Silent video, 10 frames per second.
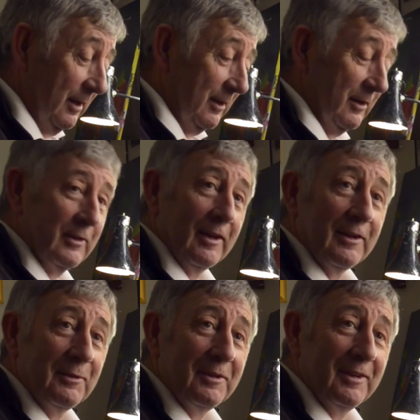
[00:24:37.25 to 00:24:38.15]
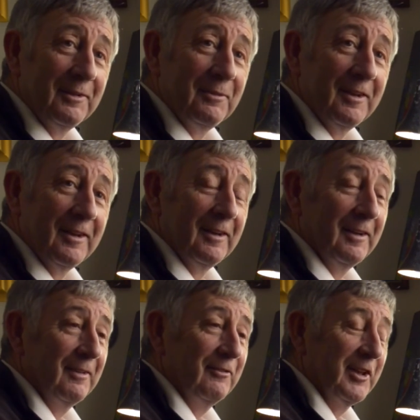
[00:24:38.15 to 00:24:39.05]

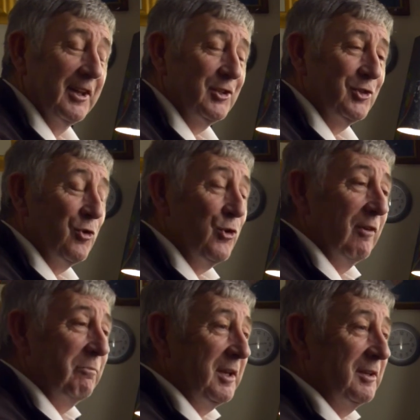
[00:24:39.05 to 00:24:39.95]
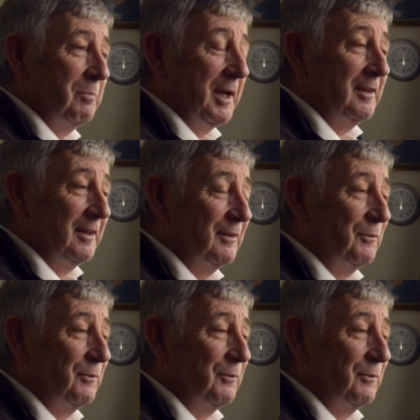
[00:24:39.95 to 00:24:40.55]
For this show I've been spending